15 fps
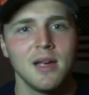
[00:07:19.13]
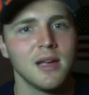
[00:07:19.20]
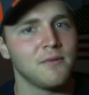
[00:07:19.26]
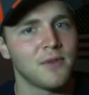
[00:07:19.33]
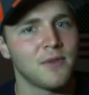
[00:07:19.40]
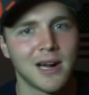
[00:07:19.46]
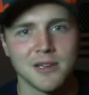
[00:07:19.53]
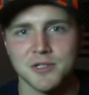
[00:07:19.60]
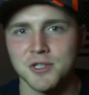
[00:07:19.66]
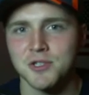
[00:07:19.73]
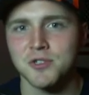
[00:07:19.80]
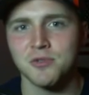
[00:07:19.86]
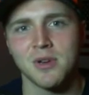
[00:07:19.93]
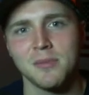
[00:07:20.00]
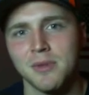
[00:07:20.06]
It fires
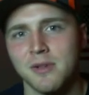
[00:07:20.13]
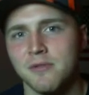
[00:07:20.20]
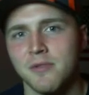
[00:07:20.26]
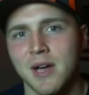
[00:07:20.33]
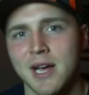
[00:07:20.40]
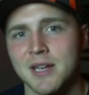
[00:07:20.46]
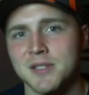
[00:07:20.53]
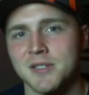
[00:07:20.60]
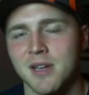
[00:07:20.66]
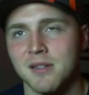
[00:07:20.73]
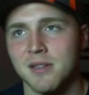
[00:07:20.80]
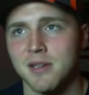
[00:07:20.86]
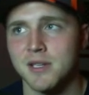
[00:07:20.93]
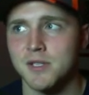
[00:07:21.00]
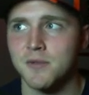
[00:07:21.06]
extremely fast. I
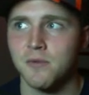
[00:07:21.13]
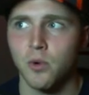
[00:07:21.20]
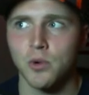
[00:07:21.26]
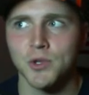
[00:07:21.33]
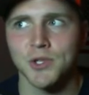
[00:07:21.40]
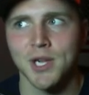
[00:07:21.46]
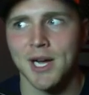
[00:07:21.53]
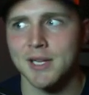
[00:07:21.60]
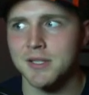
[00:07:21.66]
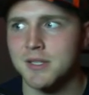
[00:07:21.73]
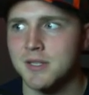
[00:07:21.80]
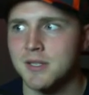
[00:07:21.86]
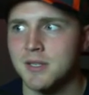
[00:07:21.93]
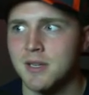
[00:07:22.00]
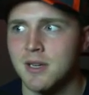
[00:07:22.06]
think it's 4
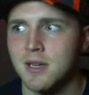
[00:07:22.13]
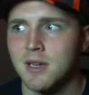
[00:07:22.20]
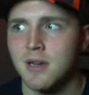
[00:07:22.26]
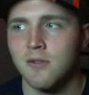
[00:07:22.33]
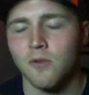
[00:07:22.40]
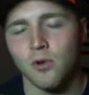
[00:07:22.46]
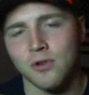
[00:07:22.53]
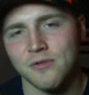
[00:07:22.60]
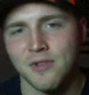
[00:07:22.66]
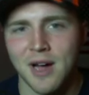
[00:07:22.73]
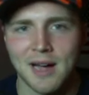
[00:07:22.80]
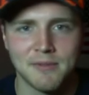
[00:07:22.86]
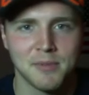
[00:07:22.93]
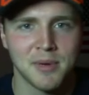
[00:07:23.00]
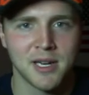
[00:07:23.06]
shots, 4 to
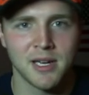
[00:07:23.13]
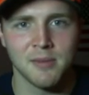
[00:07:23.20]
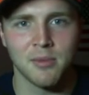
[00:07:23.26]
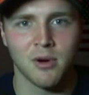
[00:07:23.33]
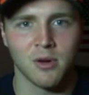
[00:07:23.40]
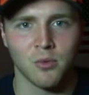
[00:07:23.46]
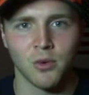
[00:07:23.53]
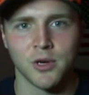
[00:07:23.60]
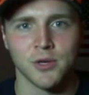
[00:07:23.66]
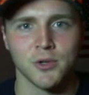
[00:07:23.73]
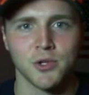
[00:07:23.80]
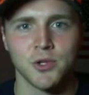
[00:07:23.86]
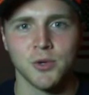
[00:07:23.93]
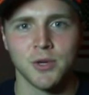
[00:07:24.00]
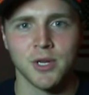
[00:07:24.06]
5, depending upon where you're
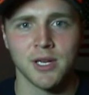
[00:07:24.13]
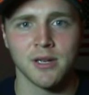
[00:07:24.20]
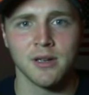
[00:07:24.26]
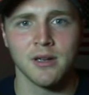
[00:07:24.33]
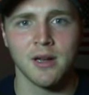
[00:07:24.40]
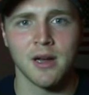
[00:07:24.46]
shooting